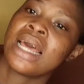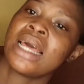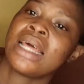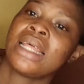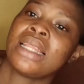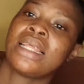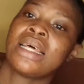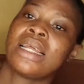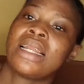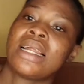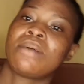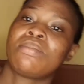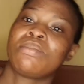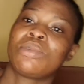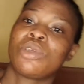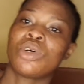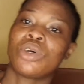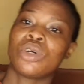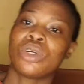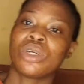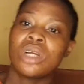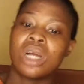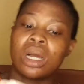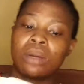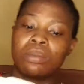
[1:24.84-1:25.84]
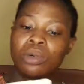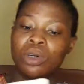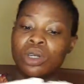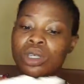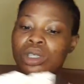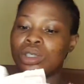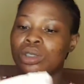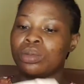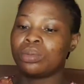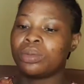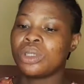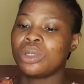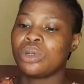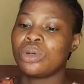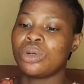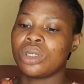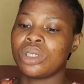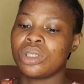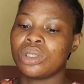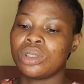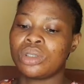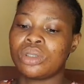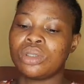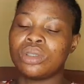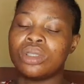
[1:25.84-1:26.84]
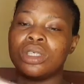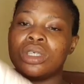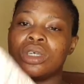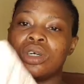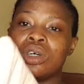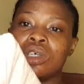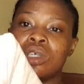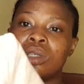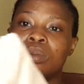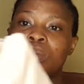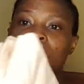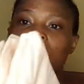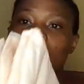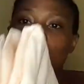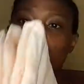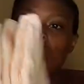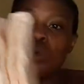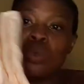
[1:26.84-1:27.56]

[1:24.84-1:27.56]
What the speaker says: Then I'm going to be going to the hospital